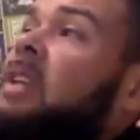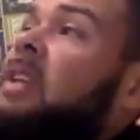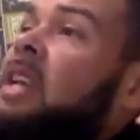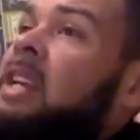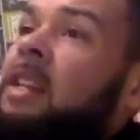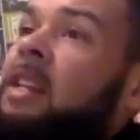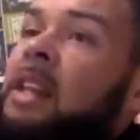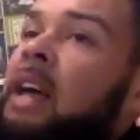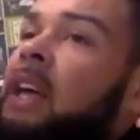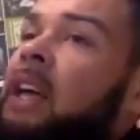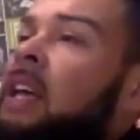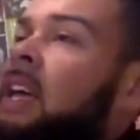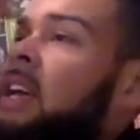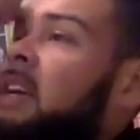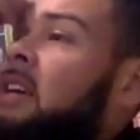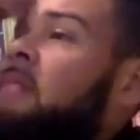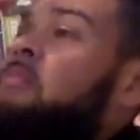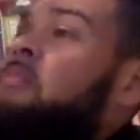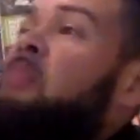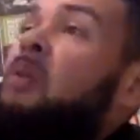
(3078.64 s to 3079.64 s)

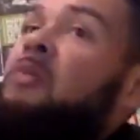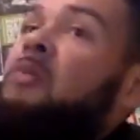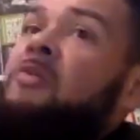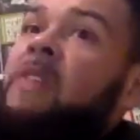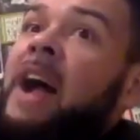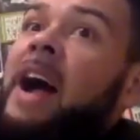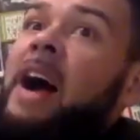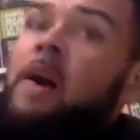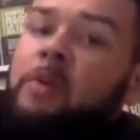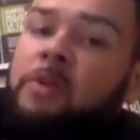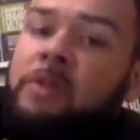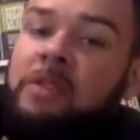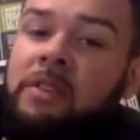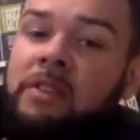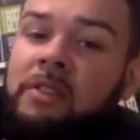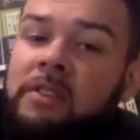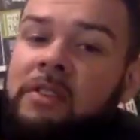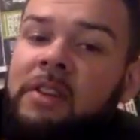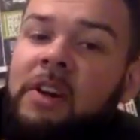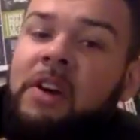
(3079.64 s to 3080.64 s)
like profound.
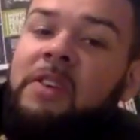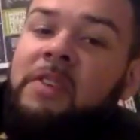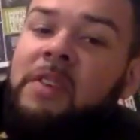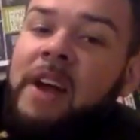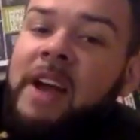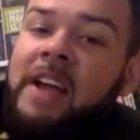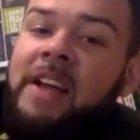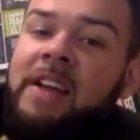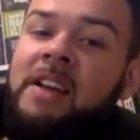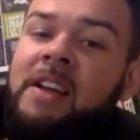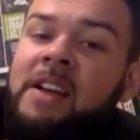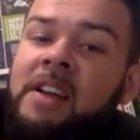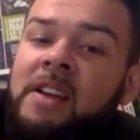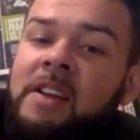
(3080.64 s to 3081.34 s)
All right.